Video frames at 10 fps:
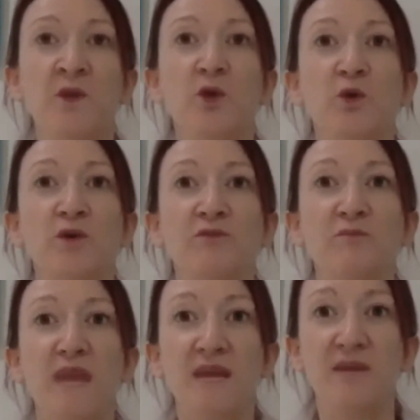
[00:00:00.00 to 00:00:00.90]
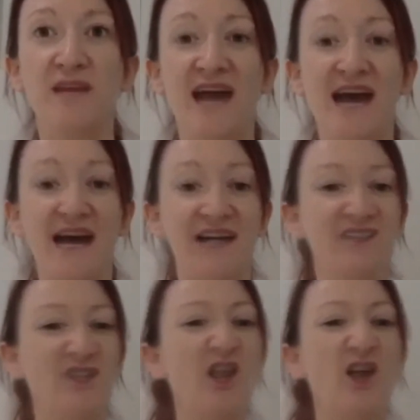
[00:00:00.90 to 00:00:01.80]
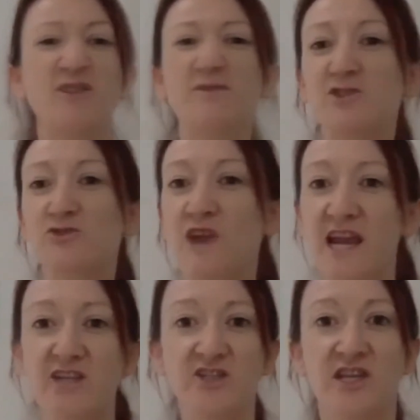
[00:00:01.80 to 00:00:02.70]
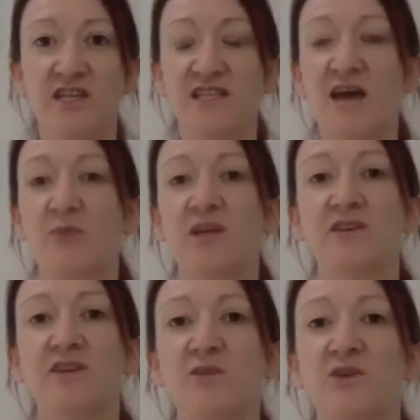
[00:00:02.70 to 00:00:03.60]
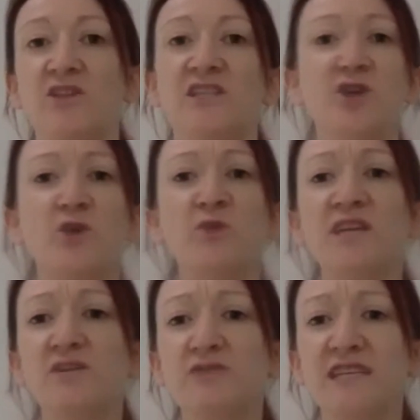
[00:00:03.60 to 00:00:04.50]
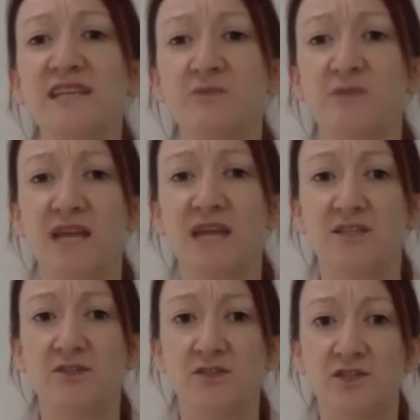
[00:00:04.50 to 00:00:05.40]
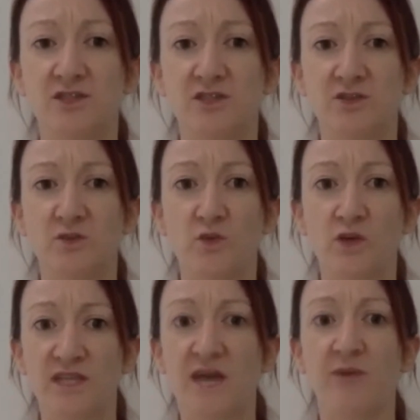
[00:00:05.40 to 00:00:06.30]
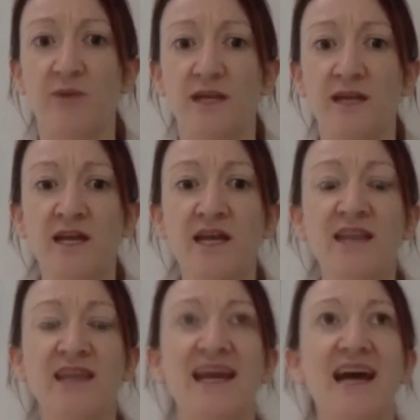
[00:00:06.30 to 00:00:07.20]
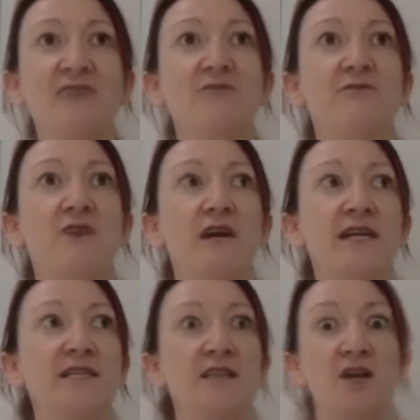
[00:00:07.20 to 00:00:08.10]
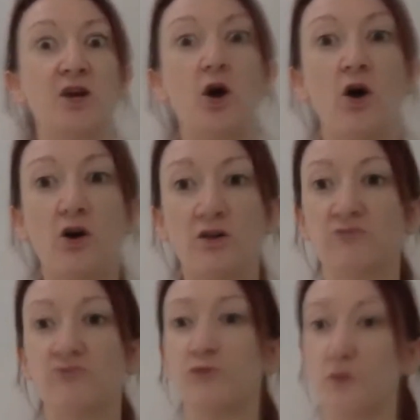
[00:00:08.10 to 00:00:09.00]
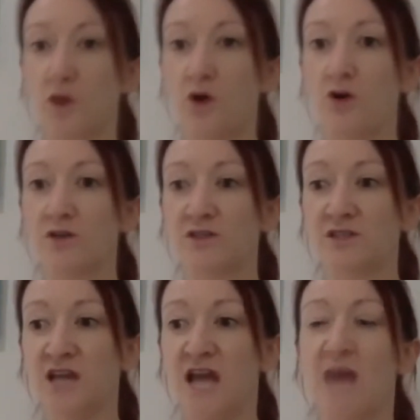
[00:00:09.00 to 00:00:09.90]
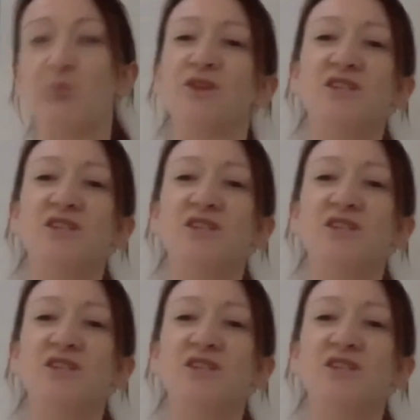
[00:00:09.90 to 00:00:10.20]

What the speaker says: who have maybe had lots of strange things happening in their body, and nobody can really give them an answer as to what's happening. They can't find a cause, a root cause, but